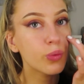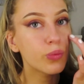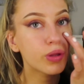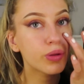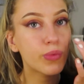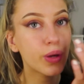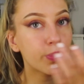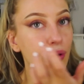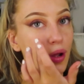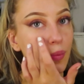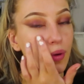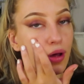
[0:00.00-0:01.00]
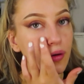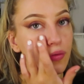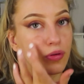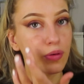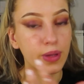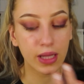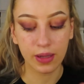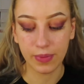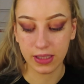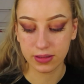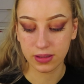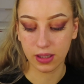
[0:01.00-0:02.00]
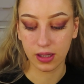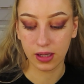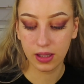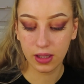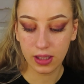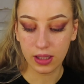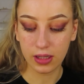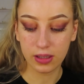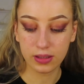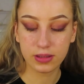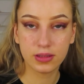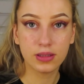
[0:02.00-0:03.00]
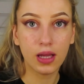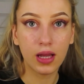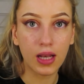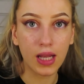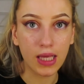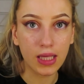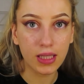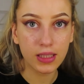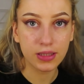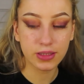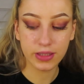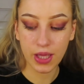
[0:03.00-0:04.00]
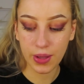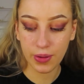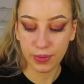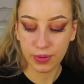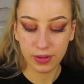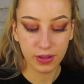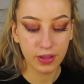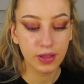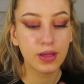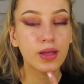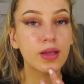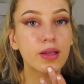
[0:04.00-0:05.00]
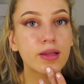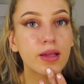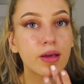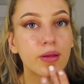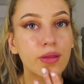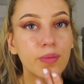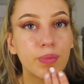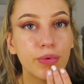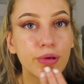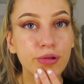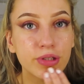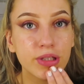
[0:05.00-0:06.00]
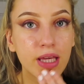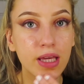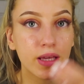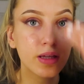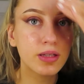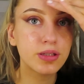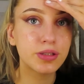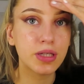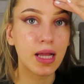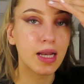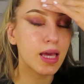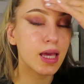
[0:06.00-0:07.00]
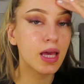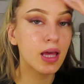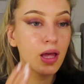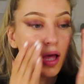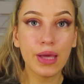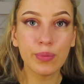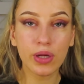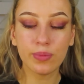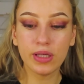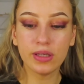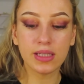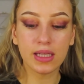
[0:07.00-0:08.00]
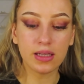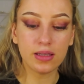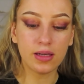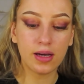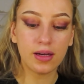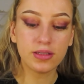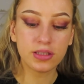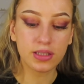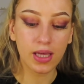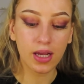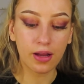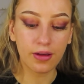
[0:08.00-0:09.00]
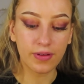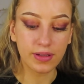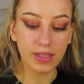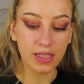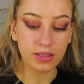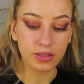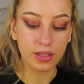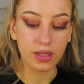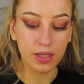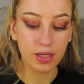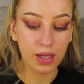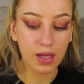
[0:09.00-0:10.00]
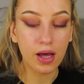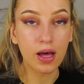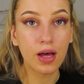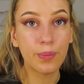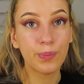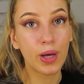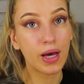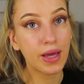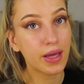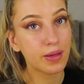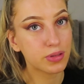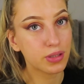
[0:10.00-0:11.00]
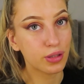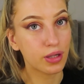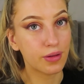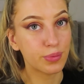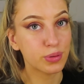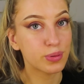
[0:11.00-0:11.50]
with my primer from Illamasqua. Looks like so. It's like the bougie jelly. I'm going to be using the NARS Sheer Glow foundation. I absolutely love this